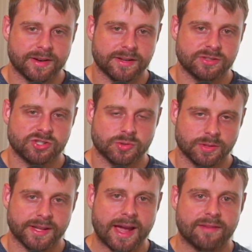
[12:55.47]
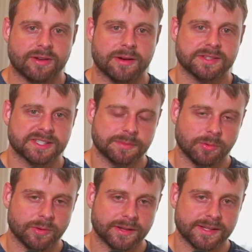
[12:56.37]
it shortly after I was
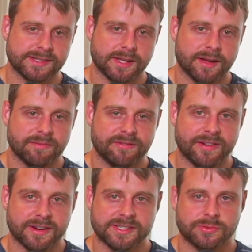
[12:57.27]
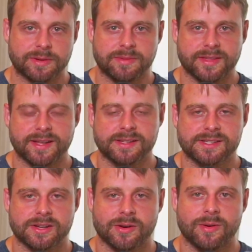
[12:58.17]
exploring this Ferris sweep thing.
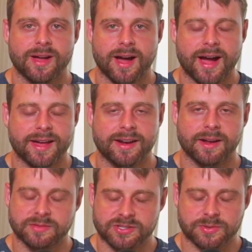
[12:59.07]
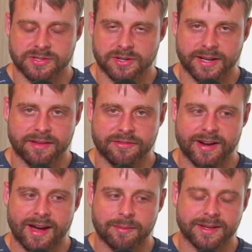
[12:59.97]
So I ended up just returning it for
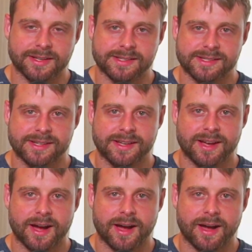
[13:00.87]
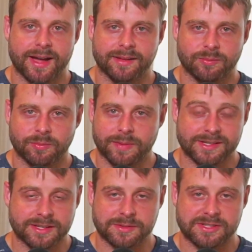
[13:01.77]
now because it
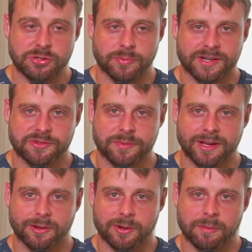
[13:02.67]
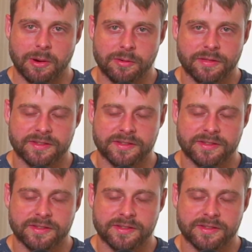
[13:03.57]
was too much for me to learn both at